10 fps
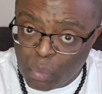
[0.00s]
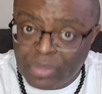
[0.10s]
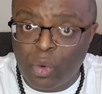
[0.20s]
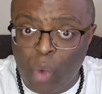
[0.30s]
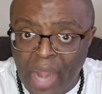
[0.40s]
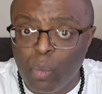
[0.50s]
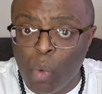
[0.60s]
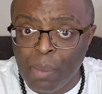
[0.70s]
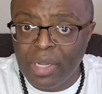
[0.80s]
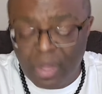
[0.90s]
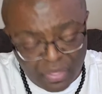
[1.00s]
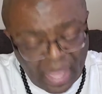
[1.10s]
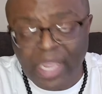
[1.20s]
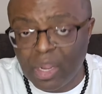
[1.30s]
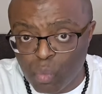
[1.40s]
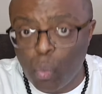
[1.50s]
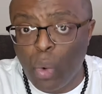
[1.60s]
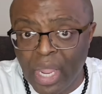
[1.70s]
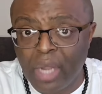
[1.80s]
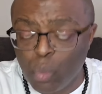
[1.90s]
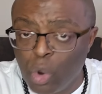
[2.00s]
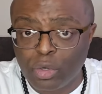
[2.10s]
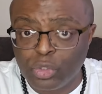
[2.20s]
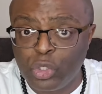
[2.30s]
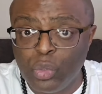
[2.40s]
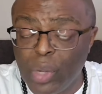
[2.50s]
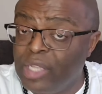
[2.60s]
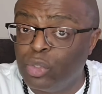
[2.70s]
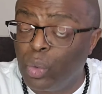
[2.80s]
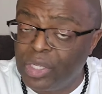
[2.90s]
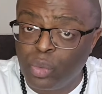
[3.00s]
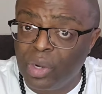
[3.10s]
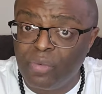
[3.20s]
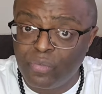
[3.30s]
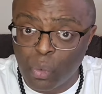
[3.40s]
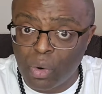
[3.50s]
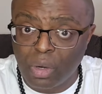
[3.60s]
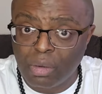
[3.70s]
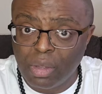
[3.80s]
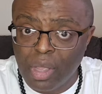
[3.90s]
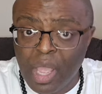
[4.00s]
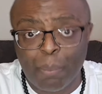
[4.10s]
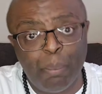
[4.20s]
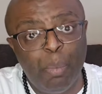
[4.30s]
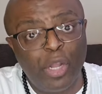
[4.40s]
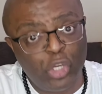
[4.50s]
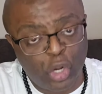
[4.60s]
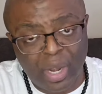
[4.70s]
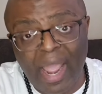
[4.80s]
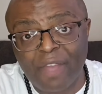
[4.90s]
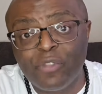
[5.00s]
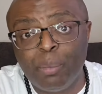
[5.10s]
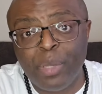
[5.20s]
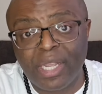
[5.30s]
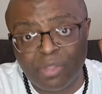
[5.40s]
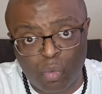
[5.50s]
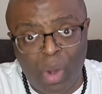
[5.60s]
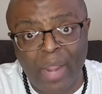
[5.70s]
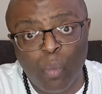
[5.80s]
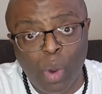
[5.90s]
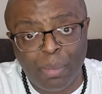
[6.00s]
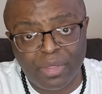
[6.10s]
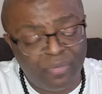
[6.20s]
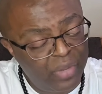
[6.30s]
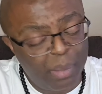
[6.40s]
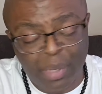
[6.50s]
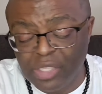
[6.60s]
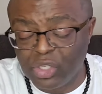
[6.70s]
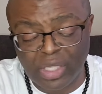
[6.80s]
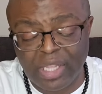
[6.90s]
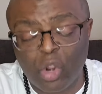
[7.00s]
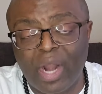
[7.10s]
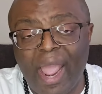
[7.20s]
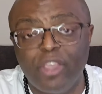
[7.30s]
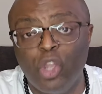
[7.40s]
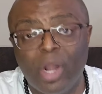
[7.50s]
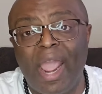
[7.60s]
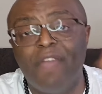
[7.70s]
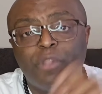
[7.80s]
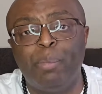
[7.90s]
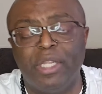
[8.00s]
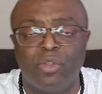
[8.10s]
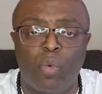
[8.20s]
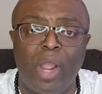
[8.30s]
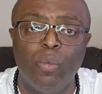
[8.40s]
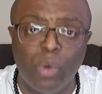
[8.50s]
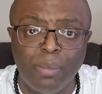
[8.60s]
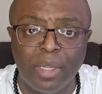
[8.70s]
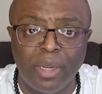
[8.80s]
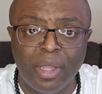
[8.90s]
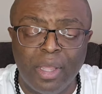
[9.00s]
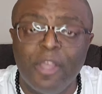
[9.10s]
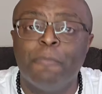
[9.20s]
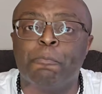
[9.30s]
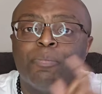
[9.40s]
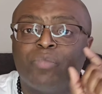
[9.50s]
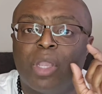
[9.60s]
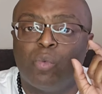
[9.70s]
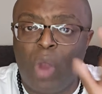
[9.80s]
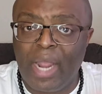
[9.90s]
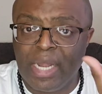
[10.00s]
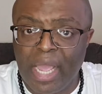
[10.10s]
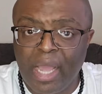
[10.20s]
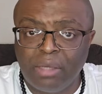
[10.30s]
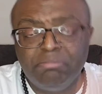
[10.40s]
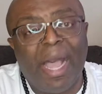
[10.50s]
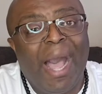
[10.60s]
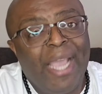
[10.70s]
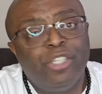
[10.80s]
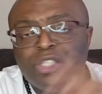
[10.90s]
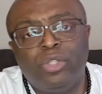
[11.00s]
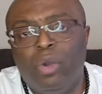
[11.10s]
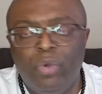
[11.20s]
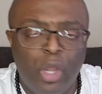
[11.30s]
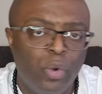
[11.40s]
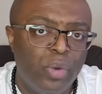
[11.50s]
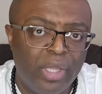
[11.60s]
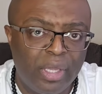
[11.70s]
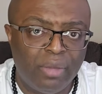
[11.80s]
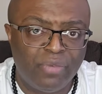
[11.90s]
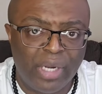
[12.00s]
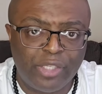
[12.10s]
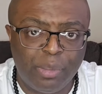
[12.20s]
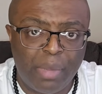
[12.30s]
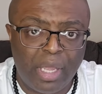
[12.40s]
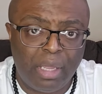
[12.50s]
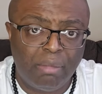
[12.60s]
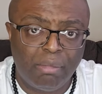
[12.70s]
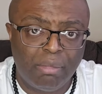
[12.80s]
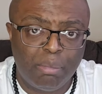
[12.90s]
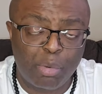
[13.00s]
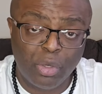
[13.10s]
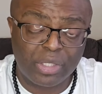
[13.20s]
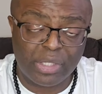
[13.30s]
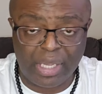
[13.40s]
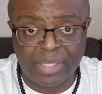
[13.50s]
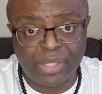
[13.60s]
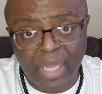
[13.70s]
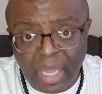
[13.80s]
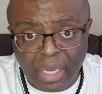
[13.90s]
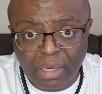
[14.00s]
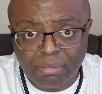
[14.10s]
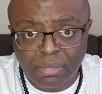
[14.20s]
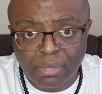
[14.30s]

With the right woman, they can win one or two in 2024. But you're going to have to pick the right woman. The Philippines, you're going to have to pick the right woman. Right now, I just don't know if Alexie Mae Brooks is it.